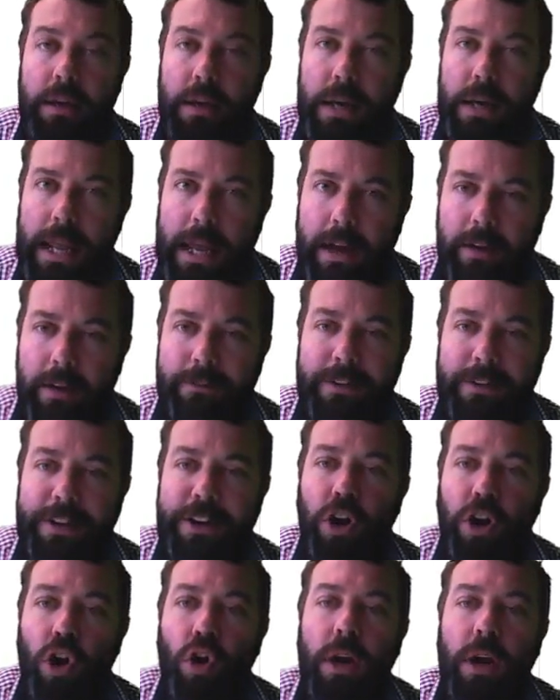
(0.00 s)
Now, for
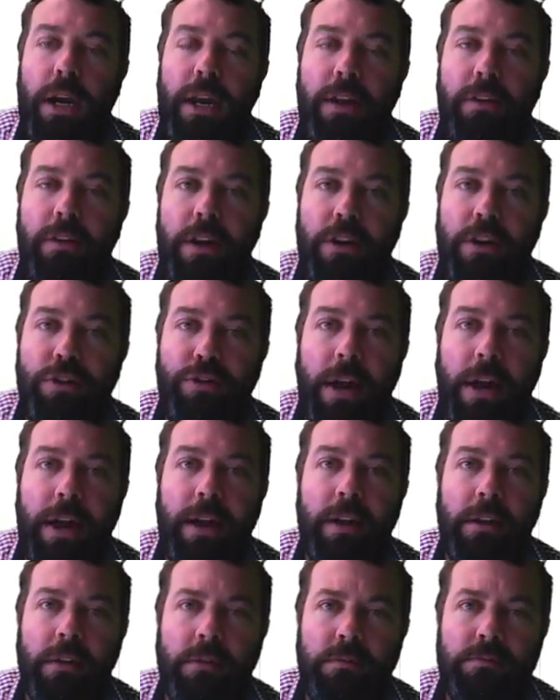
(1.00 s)
an Eulerian
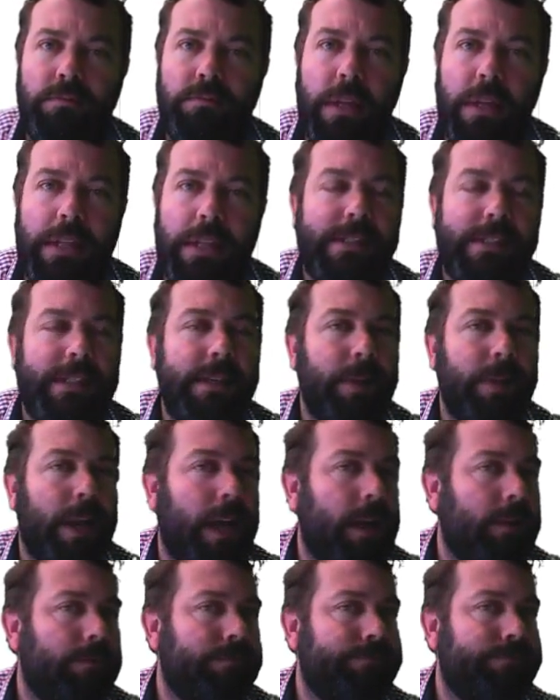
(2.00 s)
trail, it's
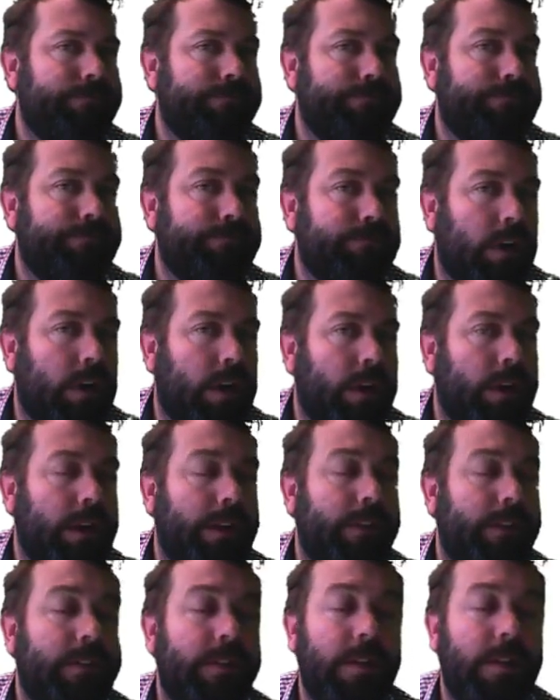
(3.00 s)
similar, right?
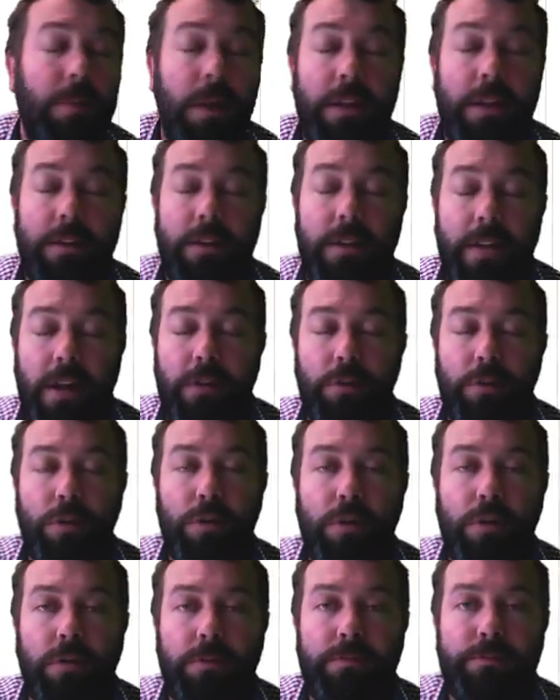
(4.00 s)
It's similar to that
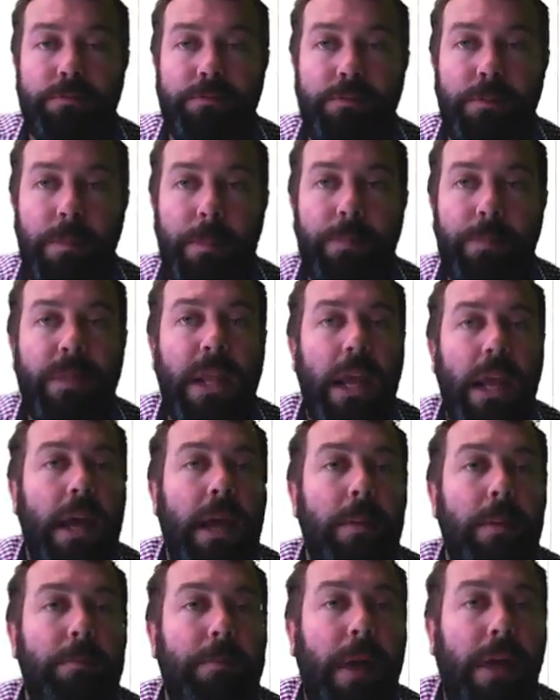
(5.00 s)
rule,
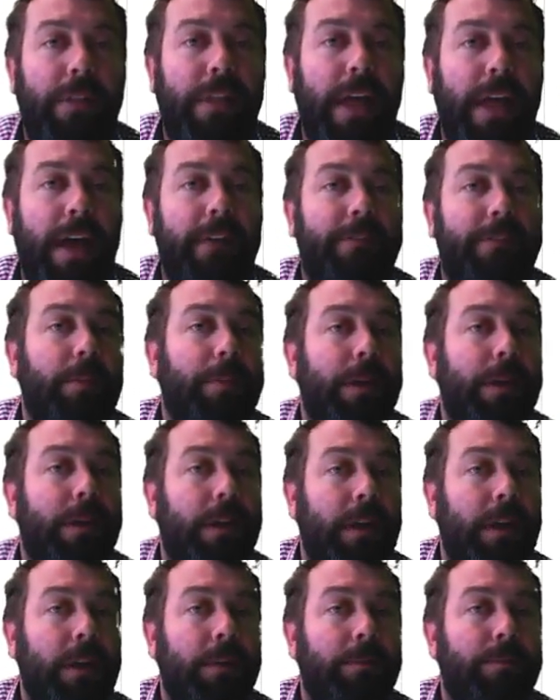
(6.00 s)
but there have to
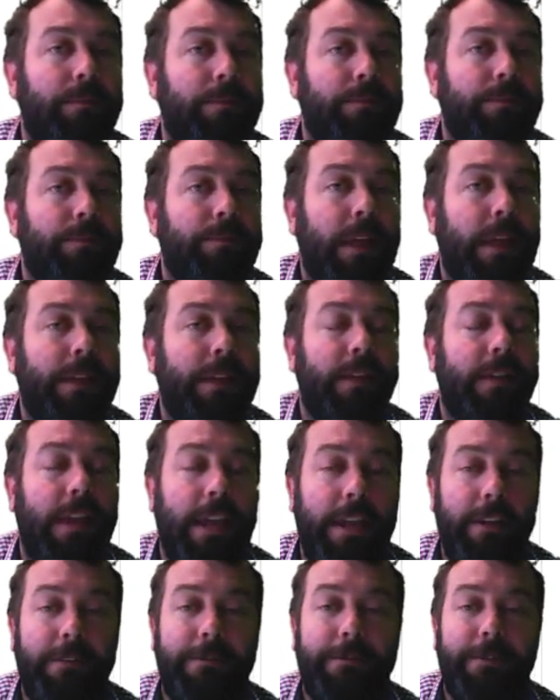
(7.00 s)
be, it's
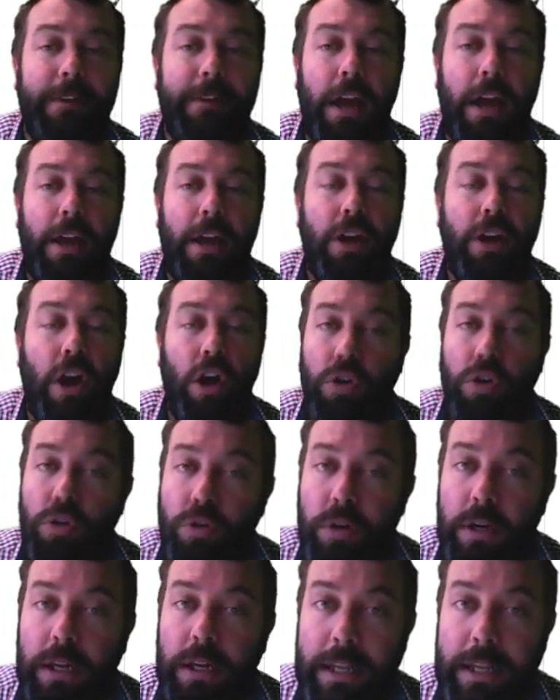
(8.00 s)
if and
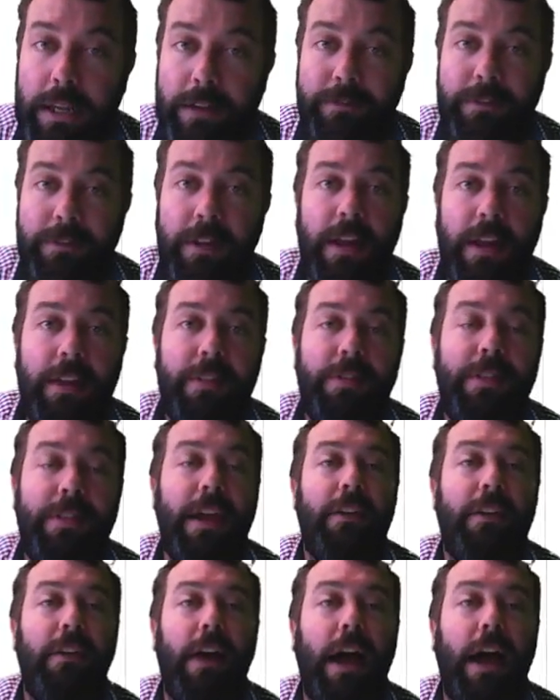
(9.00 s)
only if
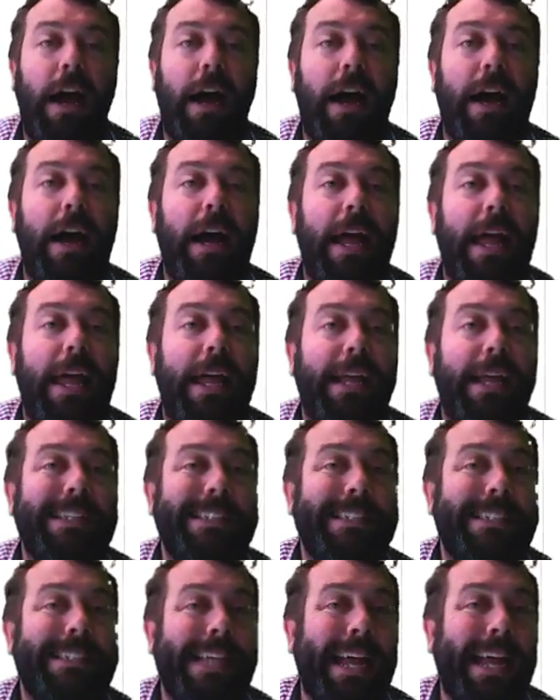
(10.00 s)
there are
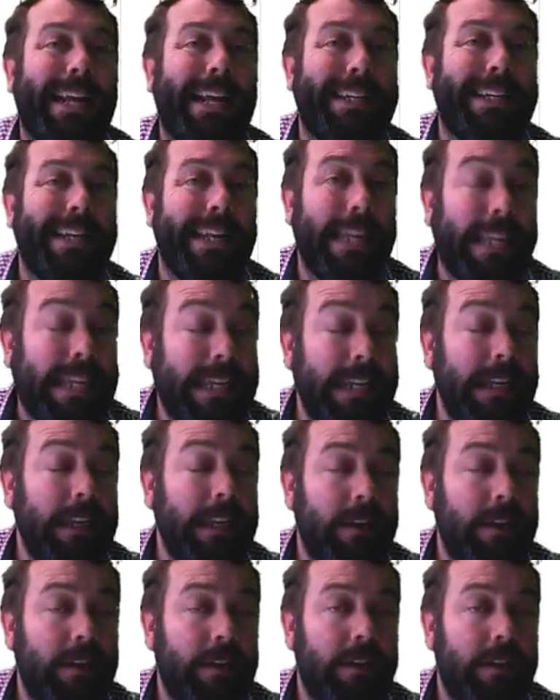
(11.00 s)
exactly